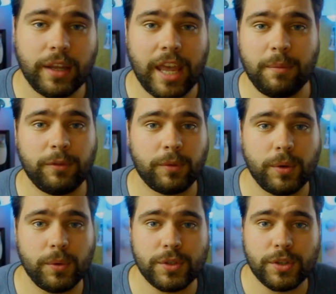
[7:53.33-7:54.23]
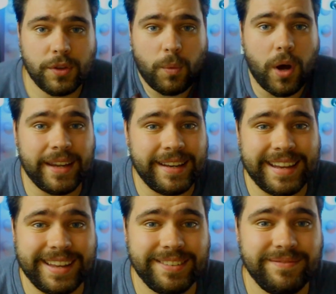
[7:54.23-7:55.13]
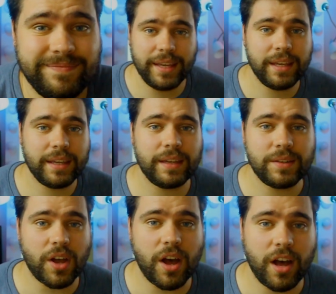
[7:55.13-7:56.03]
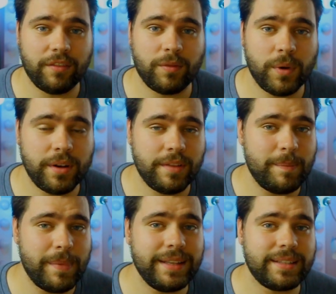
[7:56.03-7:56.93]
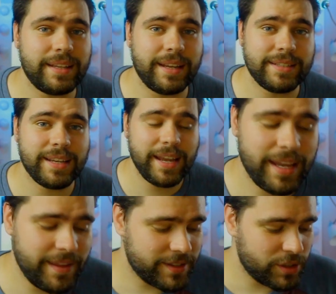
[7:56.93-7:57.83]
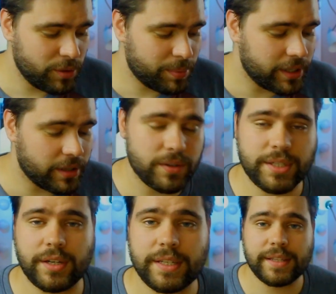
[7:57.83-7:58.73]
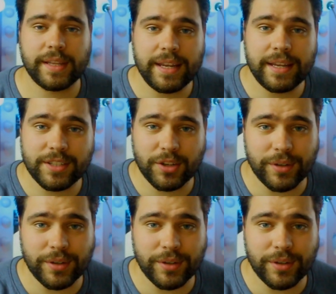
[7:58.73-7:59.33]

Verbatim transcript: Game of Thrones or The Walking Dead. He kills off one of the mainstays in the superhero series that he has